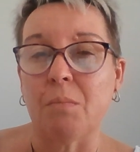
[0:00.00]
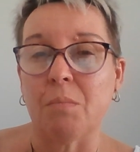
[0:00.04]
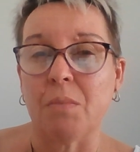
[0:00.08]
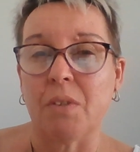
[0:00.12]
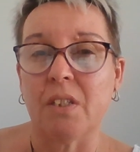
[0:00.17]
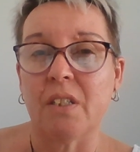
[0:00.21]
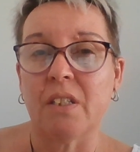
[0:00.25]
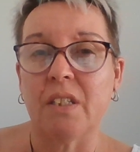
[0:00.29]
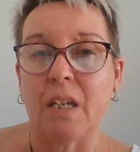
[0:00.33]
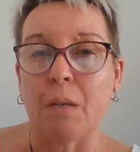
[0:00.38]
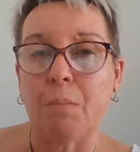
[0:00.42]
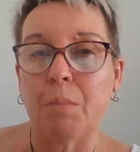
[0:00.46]
some
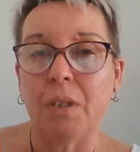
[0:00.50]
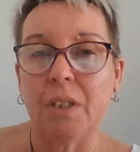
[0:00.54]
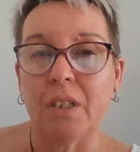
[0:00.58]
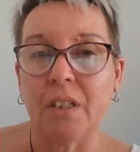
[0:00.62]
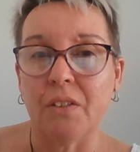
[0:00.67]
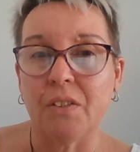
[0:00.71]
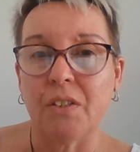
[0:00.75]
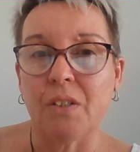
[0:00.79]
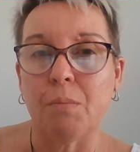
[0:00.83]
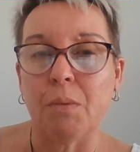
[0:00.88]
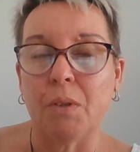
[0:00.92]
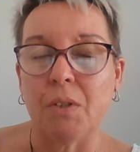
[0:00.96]

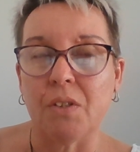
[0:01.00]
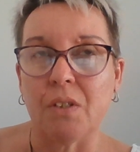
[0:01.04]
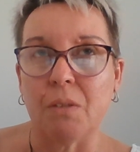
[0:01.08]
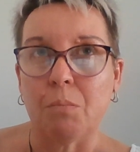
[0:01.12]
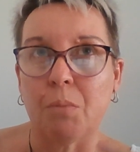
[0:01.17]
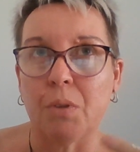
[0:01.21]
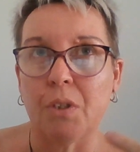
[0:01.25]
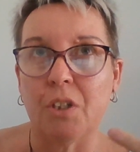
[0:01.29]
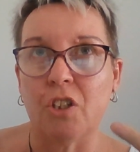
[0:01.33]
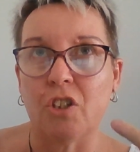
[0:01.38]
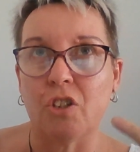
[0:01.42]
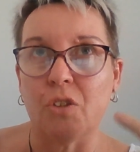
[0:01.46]
stubbornness, because I'm
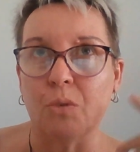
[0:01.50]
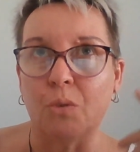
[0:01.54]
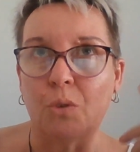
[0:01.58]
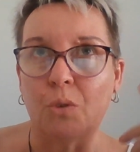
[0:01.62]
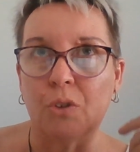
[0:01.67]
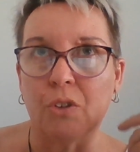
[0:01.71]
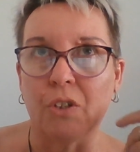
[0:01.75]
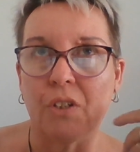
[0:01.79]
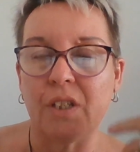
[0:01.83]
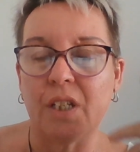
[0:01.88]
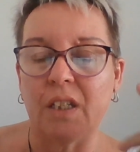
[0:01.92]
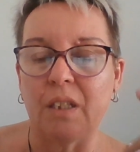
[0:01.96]
pretty sure
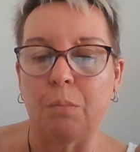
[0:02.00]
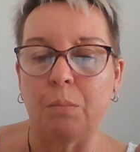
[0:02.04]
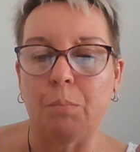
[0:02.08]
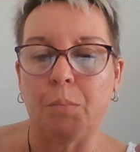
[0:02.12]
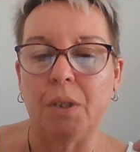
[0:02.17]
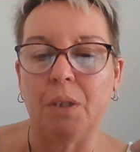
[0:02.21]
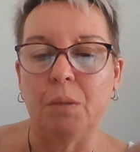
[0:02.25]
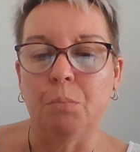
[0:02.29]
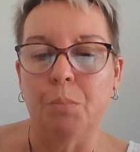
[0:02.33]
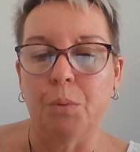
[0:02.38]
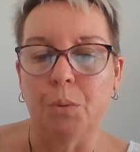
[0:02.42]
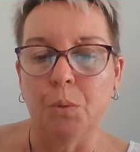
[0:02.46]
aurochs had the
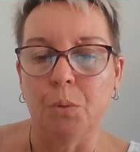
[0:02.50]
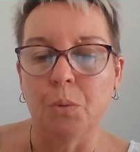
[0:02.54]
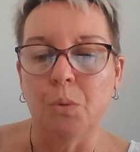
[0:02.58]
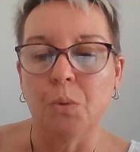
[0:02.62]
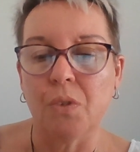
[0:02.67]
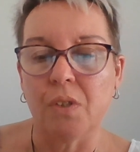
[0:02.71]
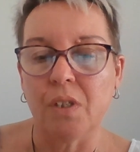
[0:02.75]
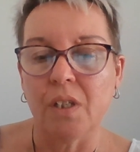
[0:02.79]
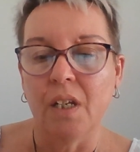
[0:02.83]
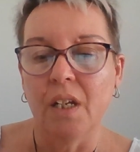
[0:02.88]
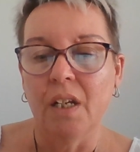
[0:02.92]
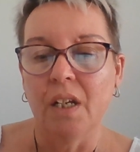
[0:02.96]
big
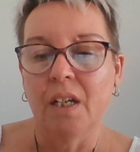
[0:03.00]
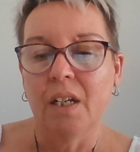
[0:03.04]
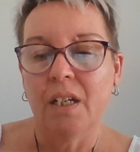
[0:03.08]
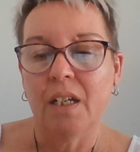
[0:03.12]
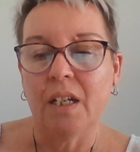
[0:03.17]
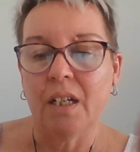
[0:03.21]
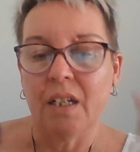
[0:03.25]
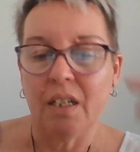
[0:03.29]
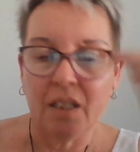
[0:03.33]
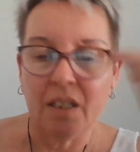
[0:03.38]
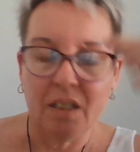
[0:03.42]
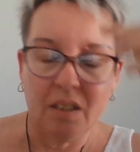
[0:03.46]
bull's
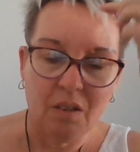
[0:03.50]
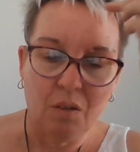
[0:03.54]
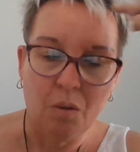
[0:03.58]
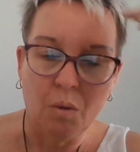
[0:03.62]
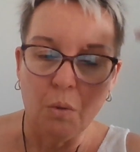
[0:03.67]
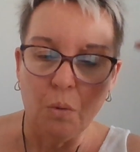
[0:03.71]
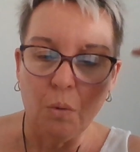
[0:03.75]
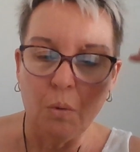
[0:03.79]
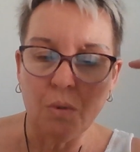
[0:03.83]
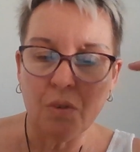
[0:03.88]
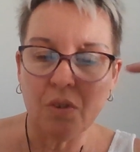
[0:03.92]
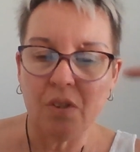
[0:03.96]

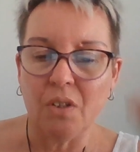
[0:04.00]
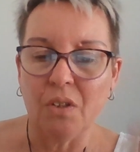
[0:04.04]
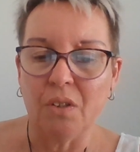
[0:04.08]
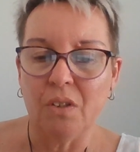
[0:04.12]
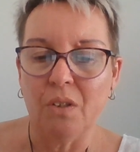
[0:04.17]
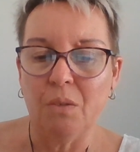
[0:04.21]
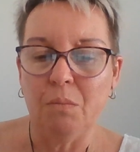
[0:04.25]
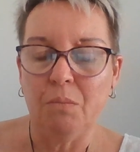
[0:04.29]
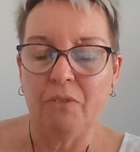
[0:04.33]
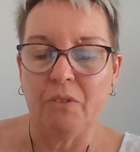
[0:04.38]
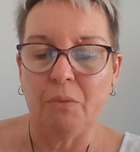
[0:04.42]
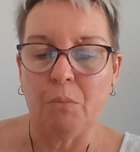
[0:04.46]
horns on
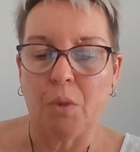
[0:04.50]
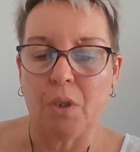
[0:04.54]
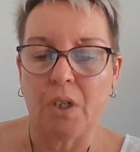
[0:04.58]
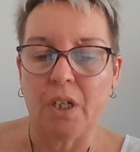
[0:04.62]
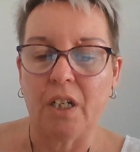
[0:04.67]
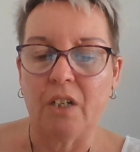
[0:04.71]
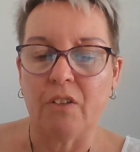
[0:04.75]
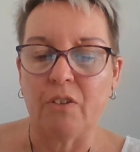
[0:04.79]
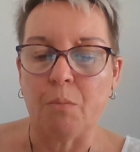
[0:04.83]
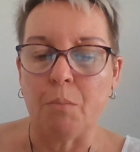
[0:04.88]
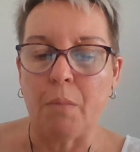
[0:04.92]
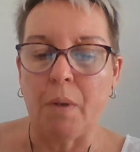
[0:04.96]
them, from what I
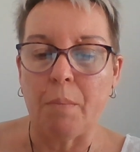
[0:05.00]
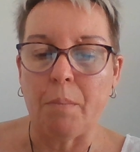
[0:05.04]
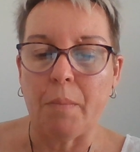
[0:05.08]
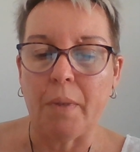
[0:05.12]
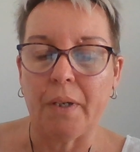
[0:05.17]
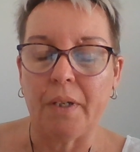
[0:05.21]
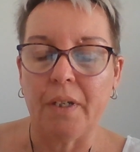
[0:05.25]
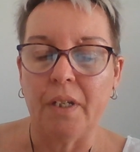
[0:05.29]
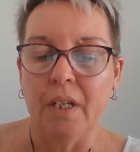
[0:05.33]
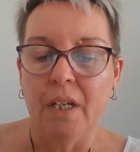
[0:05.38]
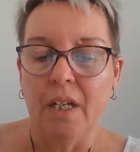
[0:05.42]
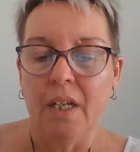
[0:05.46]
can
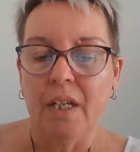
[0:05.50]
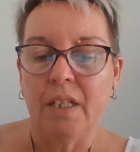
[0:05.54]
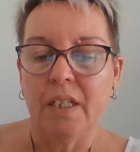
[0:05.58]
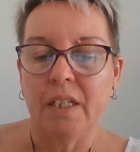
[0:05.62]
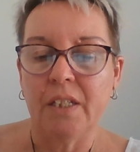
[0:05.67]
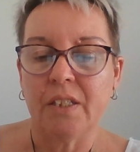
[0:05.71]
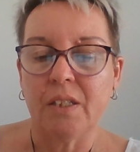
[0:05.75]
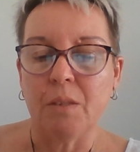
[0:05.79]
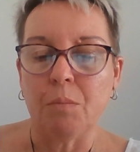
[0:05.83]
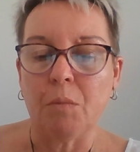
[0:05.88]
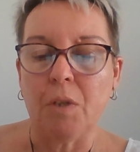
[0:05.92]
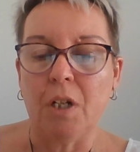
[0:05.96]
remember.
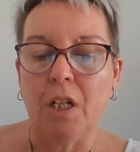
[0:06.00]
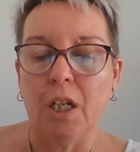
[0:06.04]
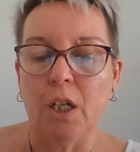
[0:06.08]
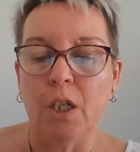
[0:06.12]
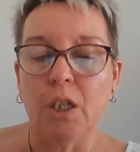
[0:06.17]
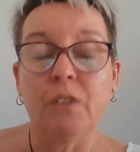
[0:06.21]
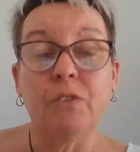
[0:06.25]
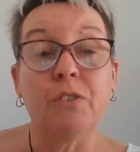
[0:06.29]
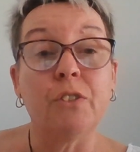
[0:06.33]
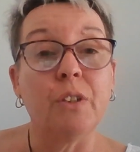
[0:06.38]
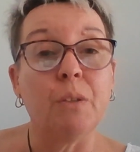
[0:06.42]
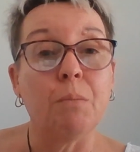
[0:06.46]
There's some
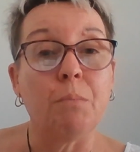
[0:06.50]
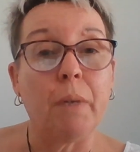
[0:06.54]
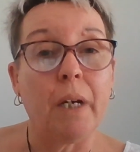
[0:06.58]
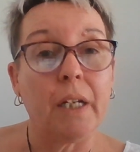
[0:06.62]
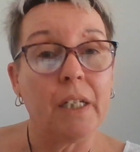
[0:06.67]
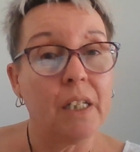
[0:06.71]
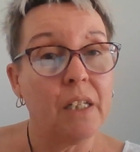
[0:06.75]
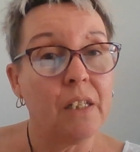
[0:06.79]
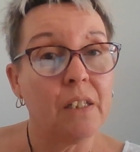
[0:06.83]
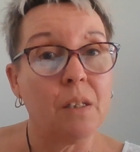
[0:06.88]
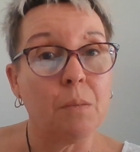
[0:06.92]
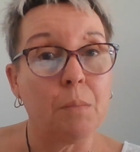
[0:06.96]
clover and
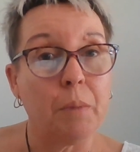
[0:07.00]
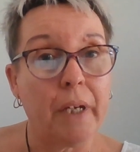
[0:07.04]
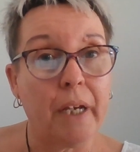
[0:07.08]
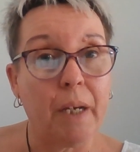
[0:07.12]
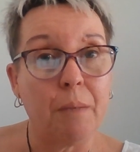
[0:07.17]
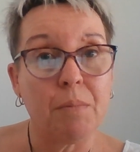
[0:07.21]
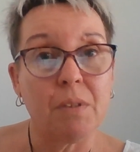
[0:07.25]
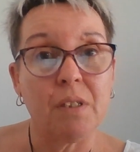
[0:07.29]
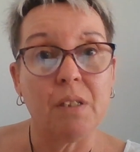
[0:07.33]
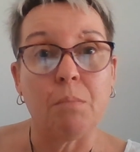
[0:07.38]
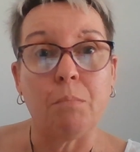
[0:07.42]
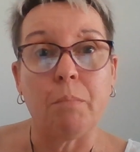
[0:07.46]
money, so
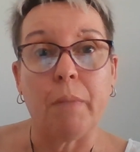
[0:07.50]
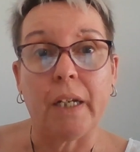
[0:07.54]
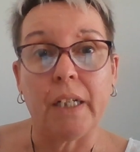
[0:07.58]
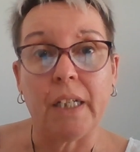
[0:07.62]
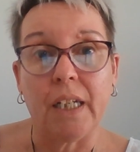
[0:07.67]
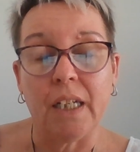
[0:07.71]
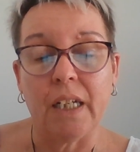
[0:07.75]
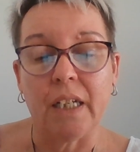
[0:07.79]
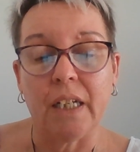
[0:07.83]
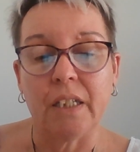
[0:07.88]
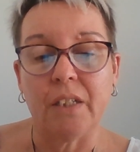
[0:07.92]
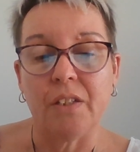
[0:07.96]
perhaps some
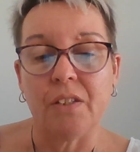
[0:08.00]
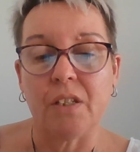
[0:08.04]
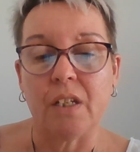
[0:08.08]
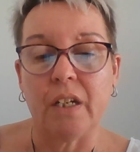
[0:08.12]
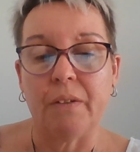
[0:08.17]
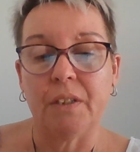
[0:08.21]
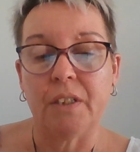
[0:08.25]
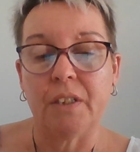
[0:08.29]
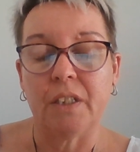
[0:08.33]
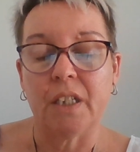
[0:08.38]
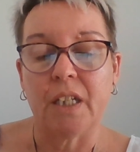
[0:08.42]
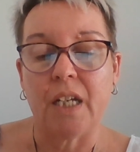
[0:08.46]
money luck is
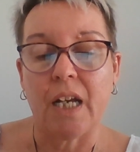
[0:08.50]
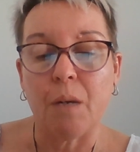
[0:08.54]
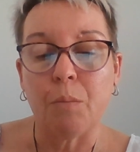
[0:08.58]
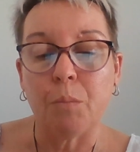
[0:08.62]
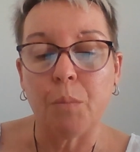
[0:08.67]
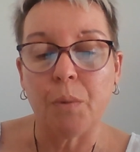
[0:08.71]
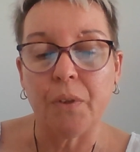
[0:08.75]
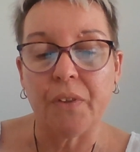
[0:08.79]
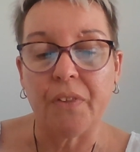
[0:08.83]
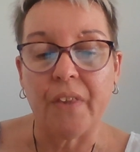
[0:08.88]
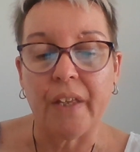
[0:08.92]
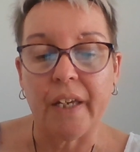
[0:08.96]
going to come
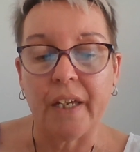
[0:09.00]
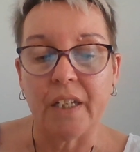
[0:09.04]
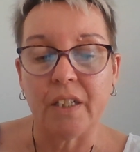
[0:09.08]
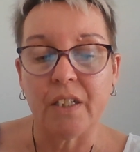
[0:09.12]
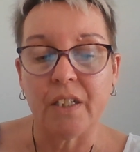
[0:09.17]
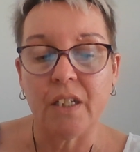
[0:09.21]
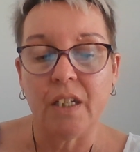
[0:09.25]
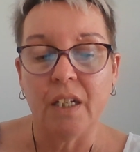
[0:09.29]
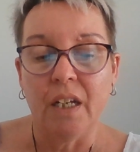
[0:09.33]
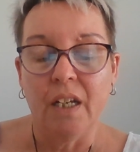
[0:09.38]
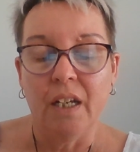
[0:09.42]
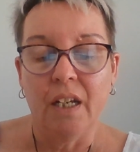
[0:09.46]
with that.
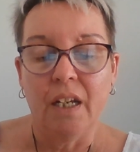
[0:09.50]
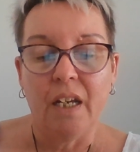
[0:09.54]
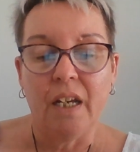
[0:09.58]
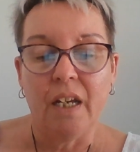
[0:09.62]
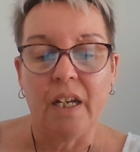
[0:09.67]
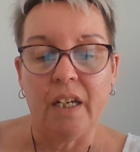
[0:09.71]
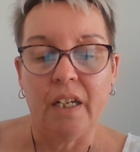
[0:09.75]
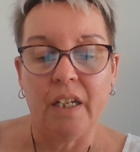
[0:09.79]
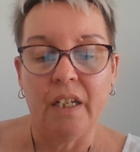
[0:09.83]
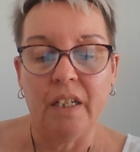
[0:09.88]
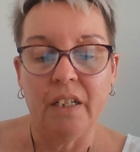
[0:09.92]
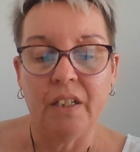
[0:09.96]

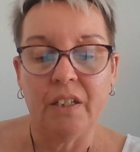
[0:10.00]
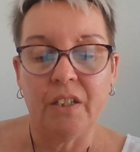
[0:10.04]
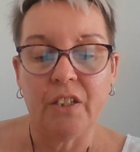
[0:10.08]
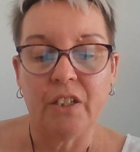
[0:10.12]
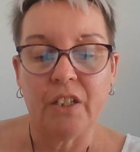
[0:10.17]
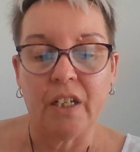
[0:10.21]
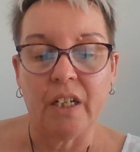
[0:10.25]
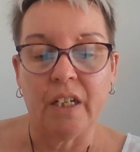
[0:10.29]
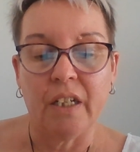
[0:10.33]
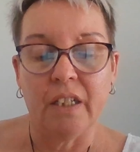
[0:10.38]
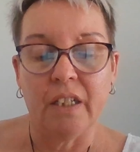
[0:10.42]
And